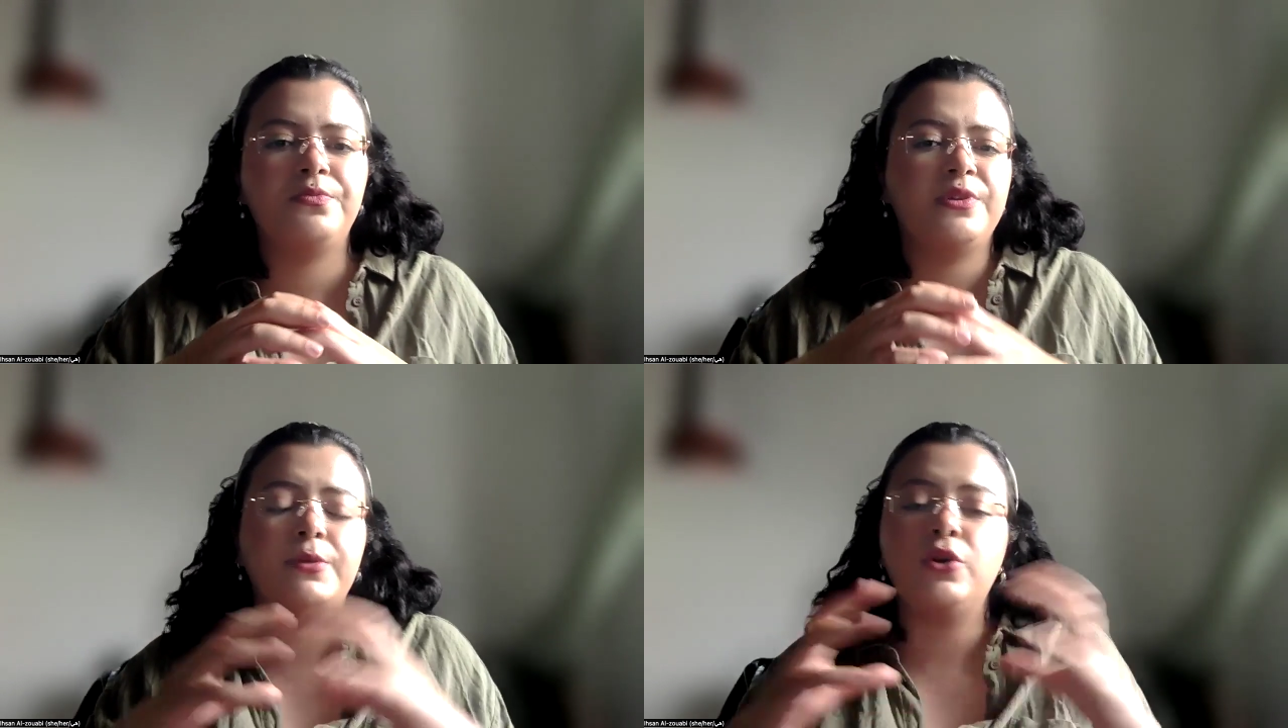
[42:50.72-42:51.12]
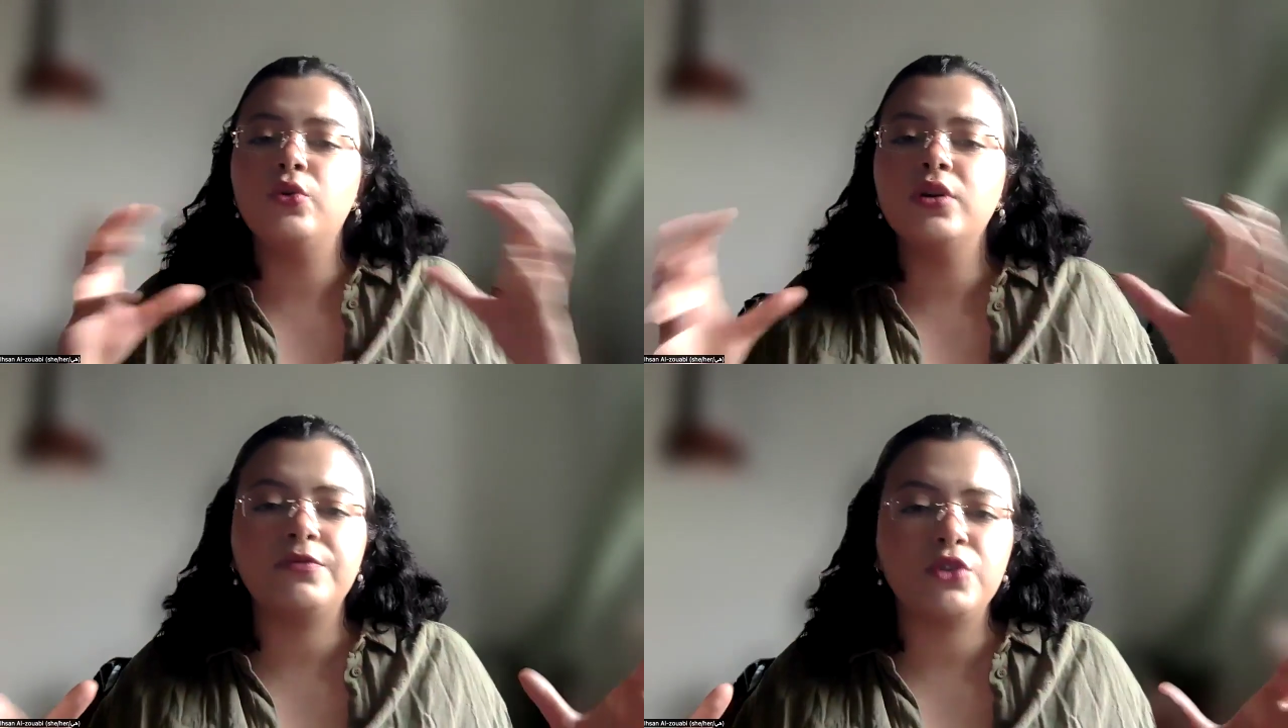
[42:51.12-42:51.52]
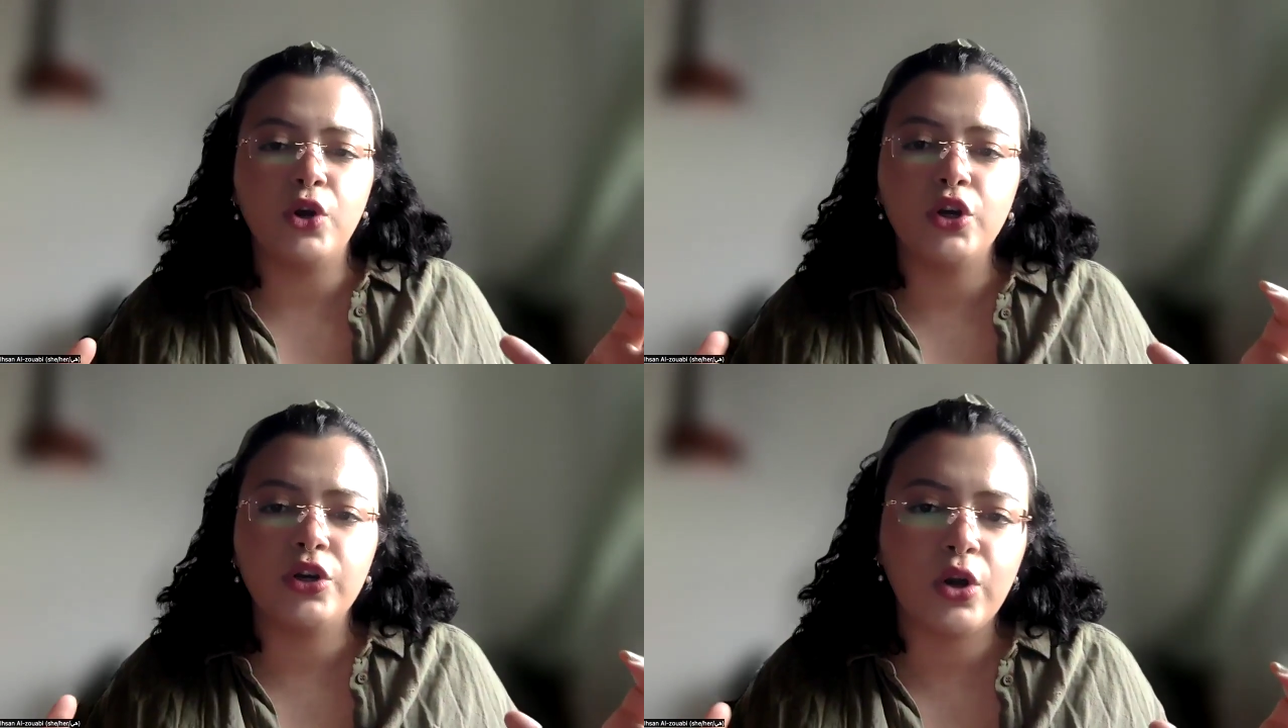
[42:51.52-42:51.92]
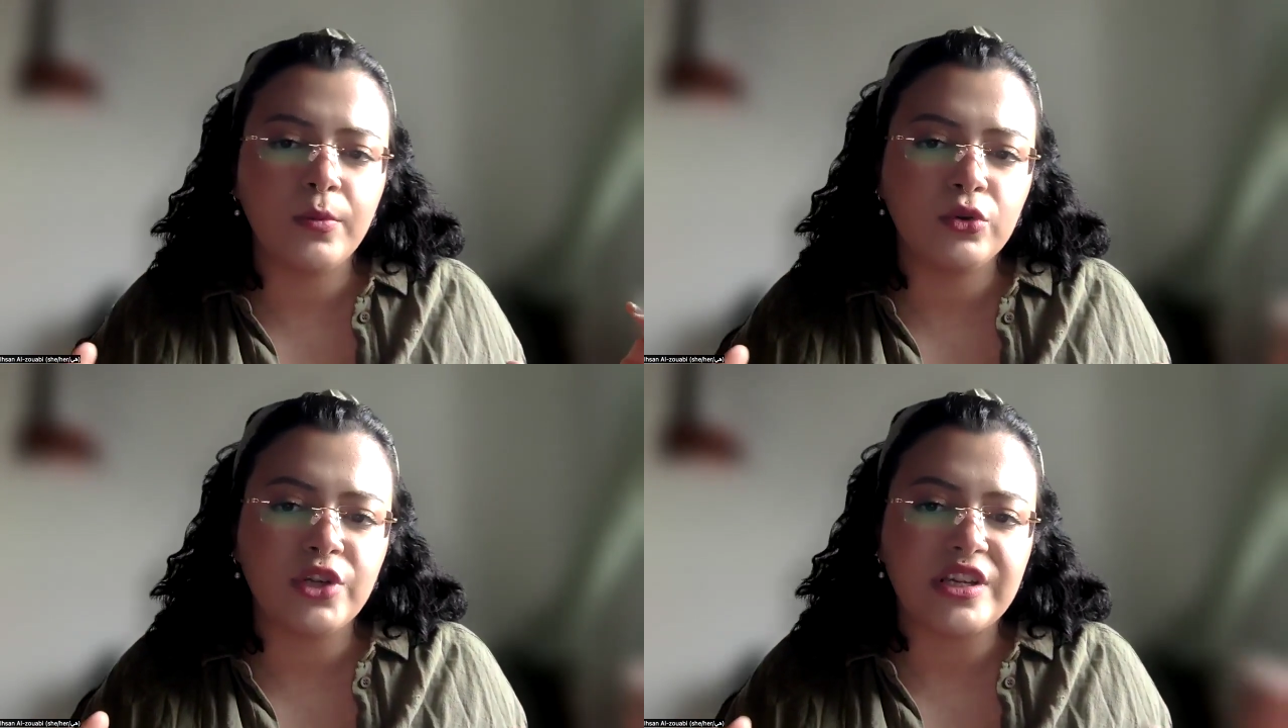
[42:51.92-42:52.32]
the punitive turn in
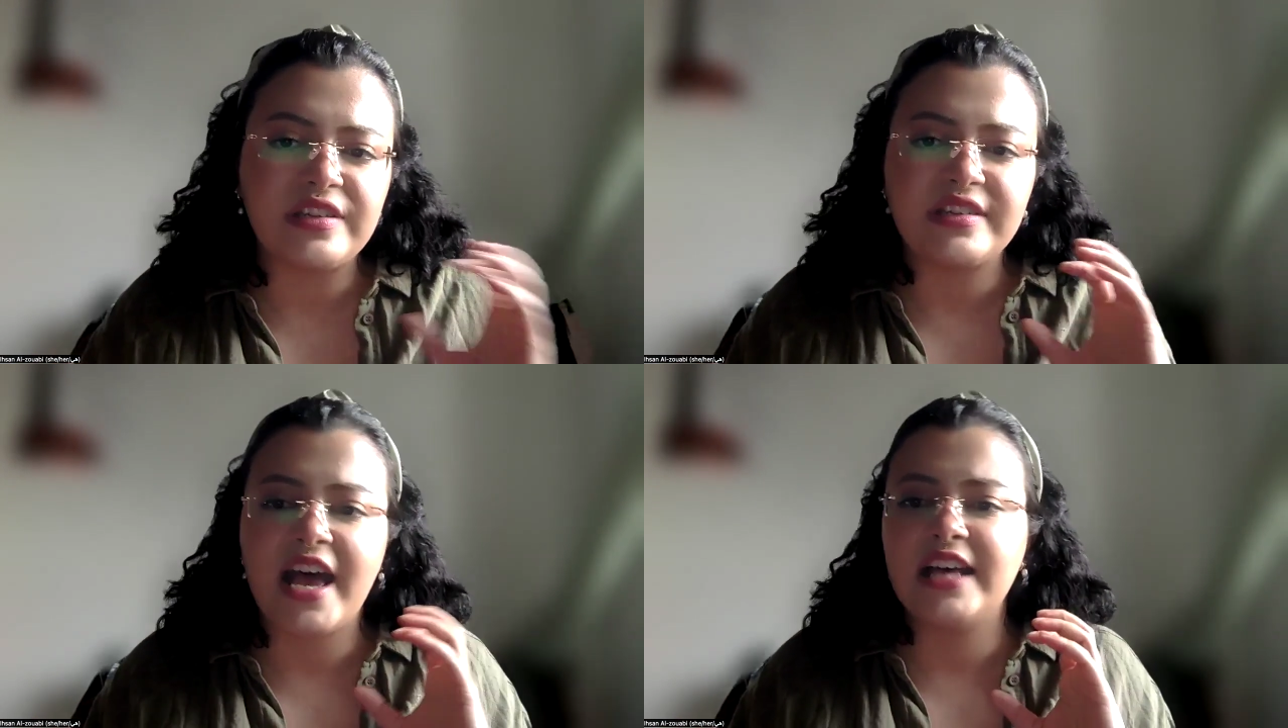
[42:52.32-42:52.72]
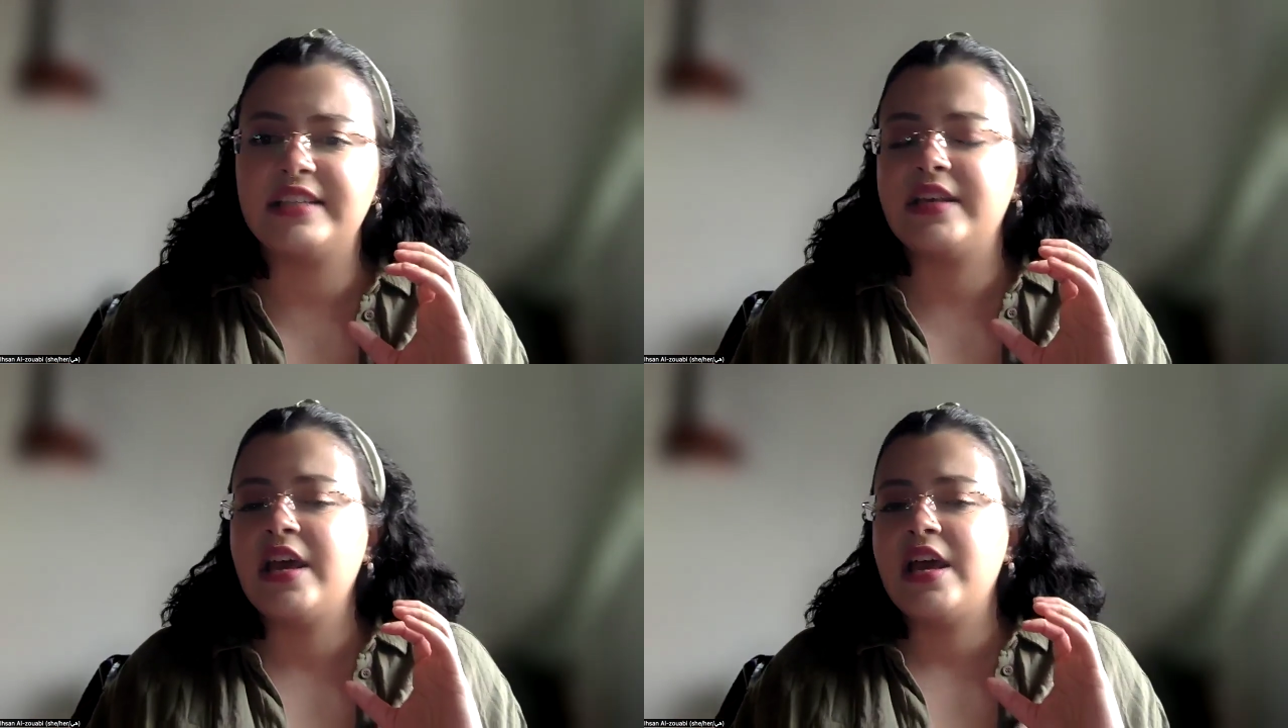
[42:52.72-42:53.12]
criminal justice has